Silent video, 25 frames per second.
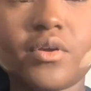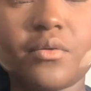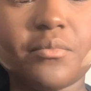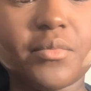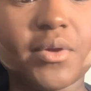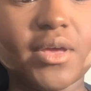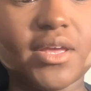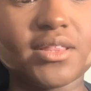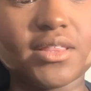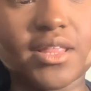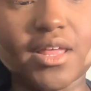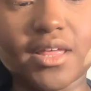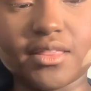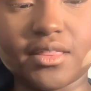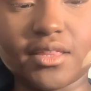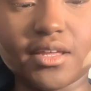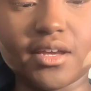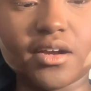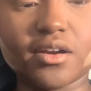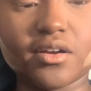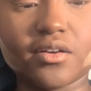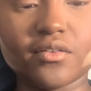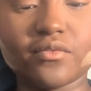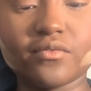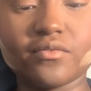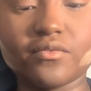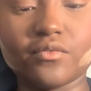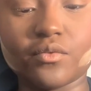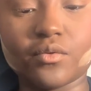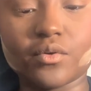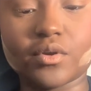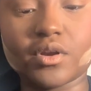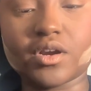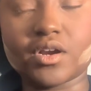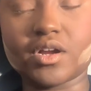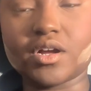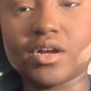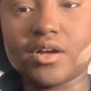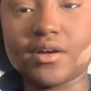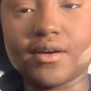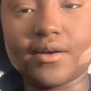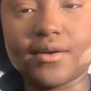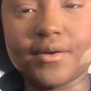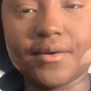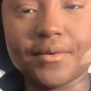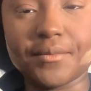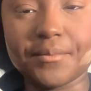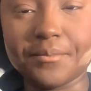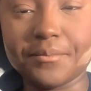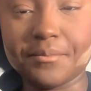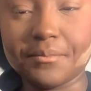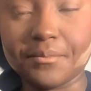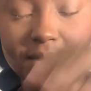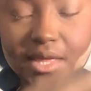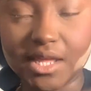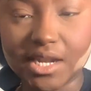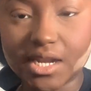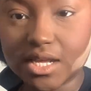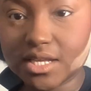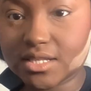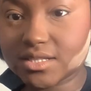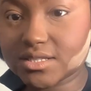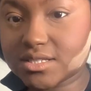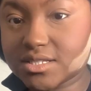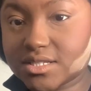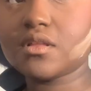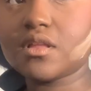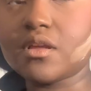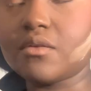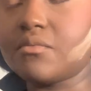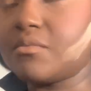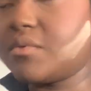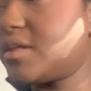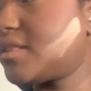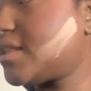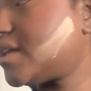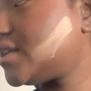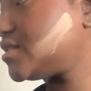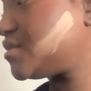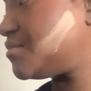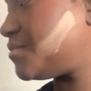bake that there for a minute. And while that's